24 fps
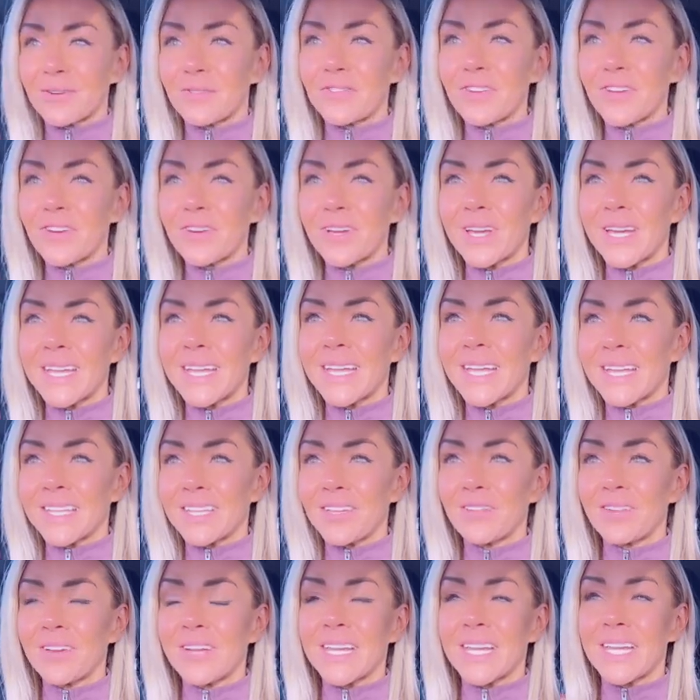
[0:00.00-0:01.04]
so if you're eating
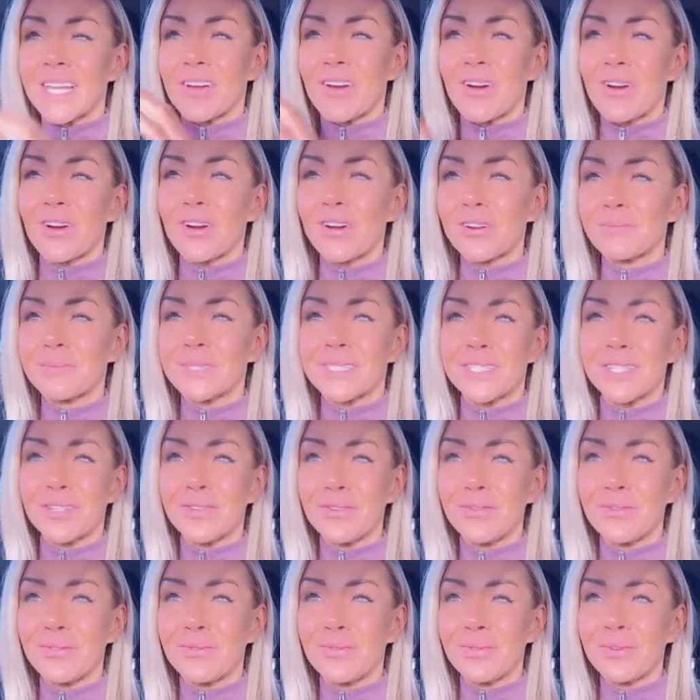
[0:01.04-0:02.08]
and you're eating carbs
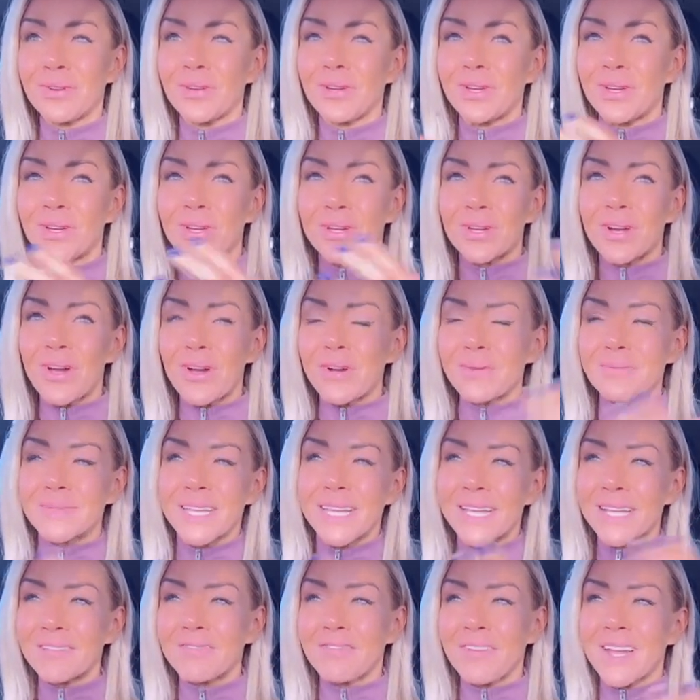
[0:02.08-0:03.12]
too,
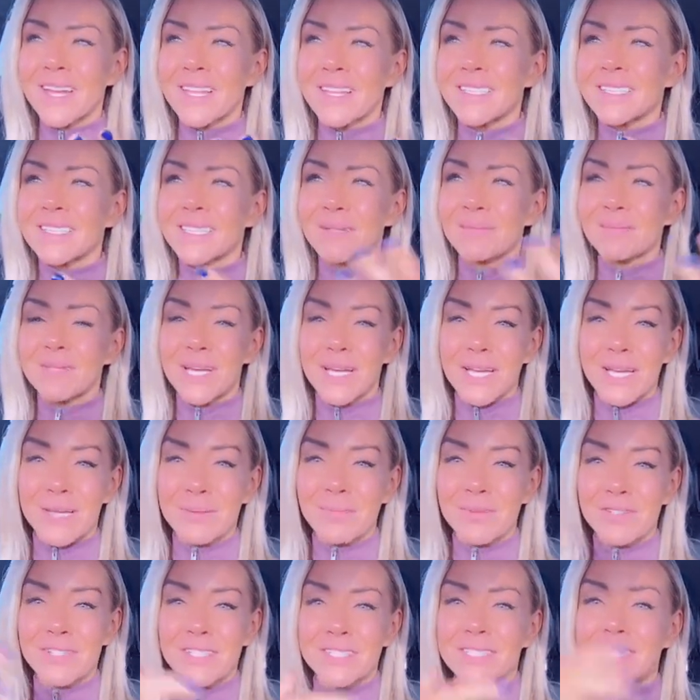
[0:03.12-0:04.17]
carbs and fat at the same
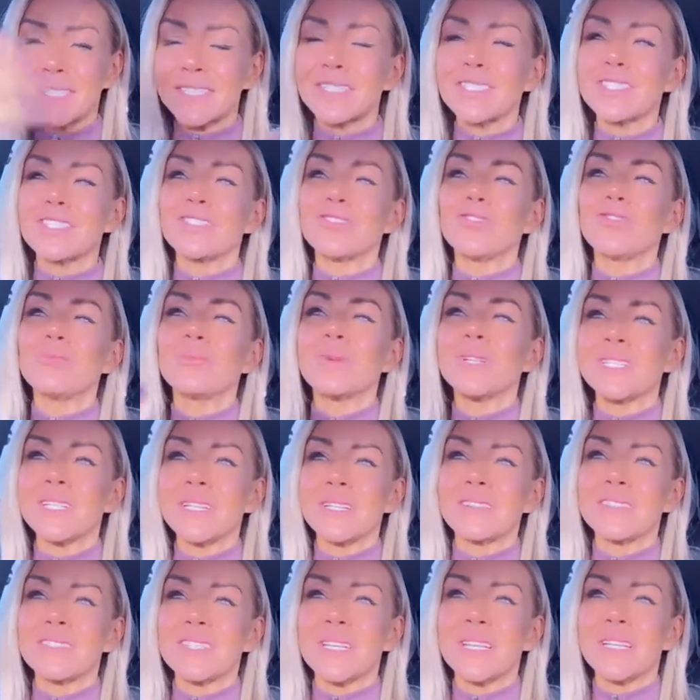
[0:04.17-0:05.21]
time, you just it's just too much
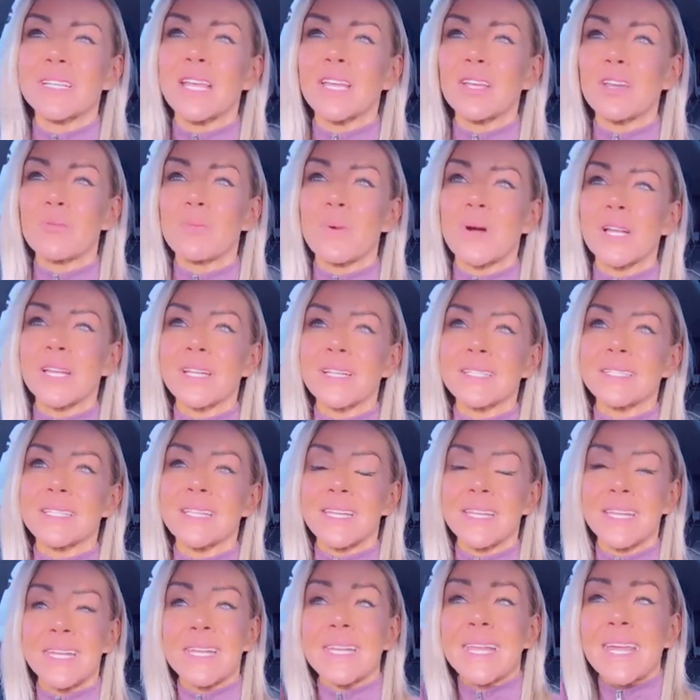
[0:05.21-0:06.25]
energy that your body
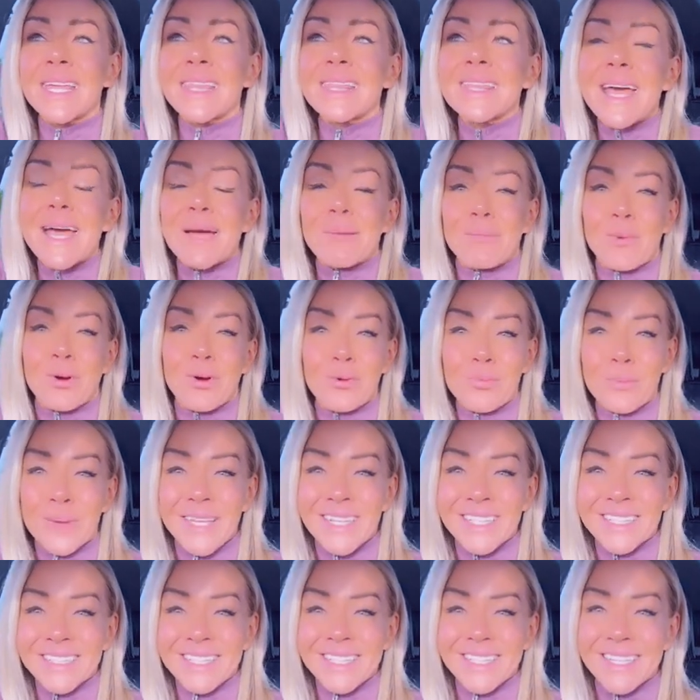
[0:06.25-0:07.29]
doesn't need in that
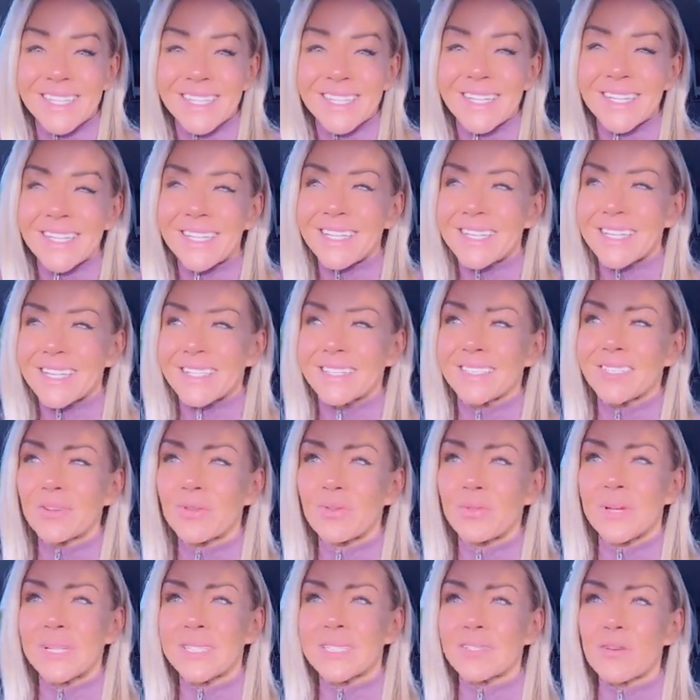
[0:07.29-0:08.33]
moment. And
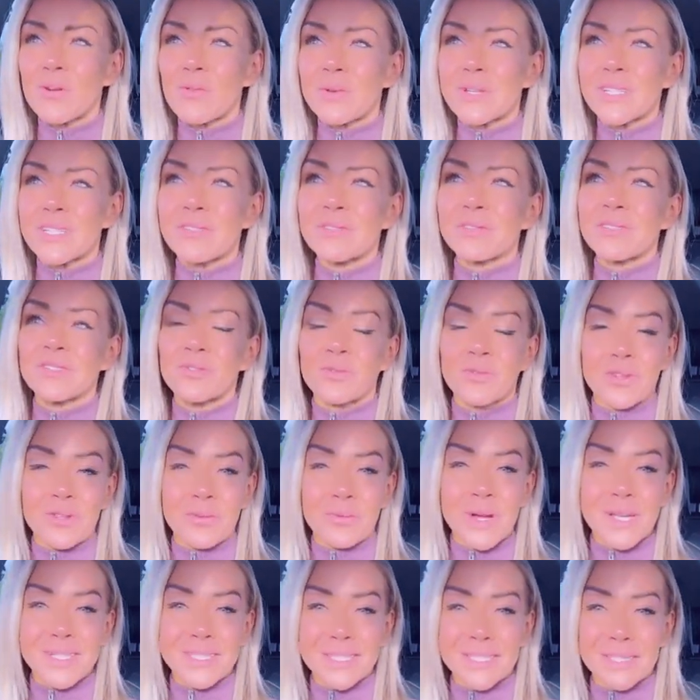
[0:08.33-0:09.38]
so it's going to store
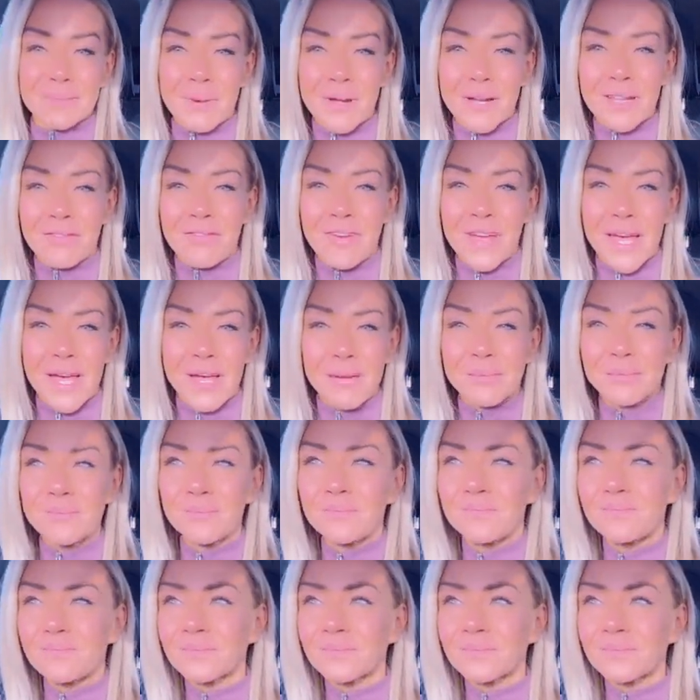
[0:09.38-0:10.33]
the rest as body fat.